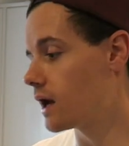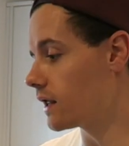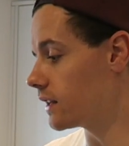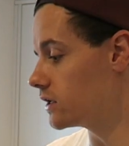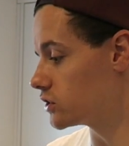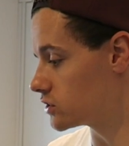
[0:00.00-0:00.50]

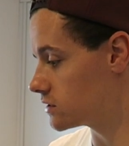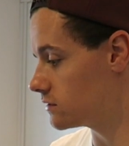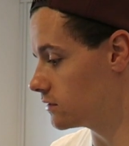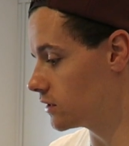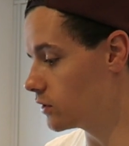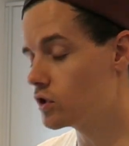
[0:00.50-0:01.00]
and then
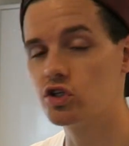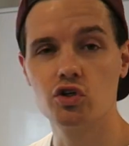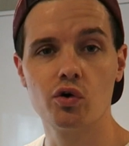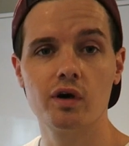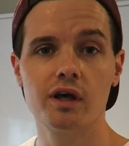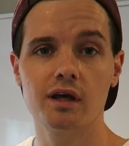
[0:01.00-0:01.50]
just
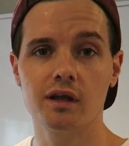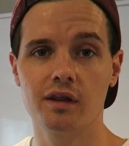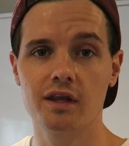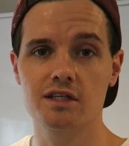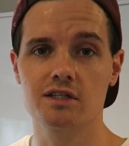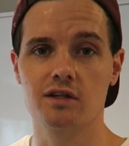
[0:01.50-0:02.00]
enjoy it.
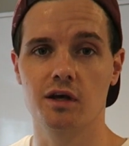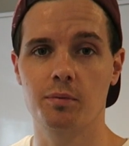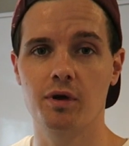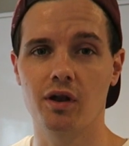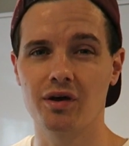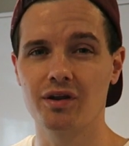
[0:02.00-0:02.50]
Like this is like
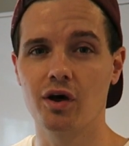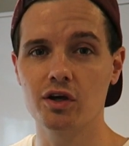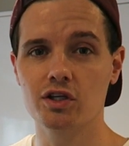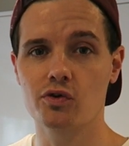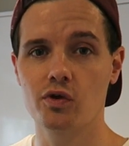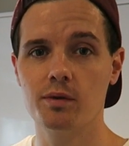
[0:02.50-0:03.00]
a bit like an
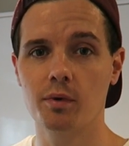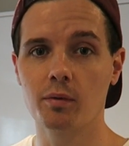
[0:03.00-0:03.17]
ice cream.